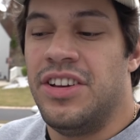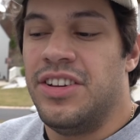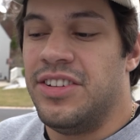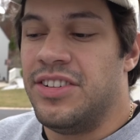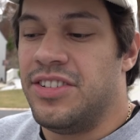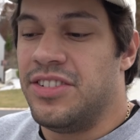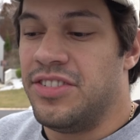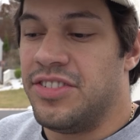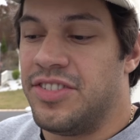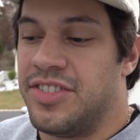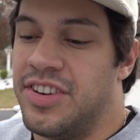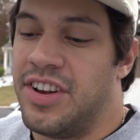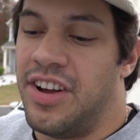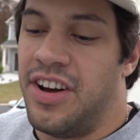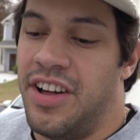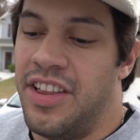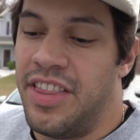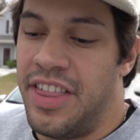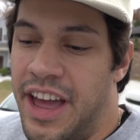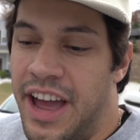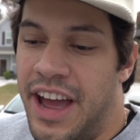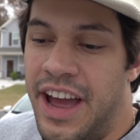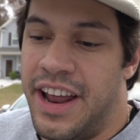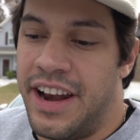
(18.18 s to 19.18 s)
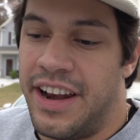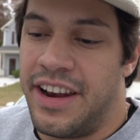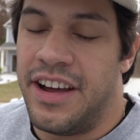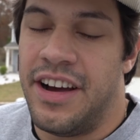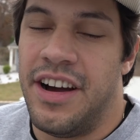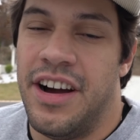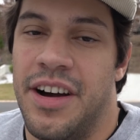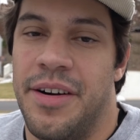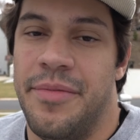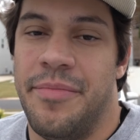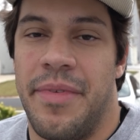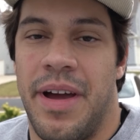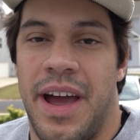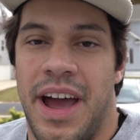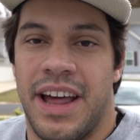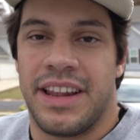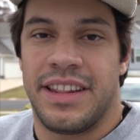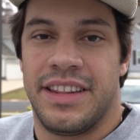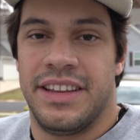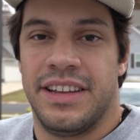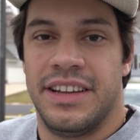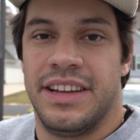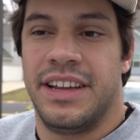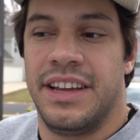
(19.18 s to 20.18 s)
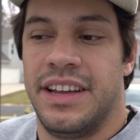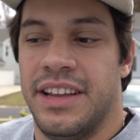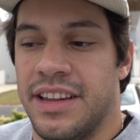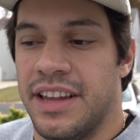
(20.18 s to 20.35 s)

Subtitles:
you saw that at the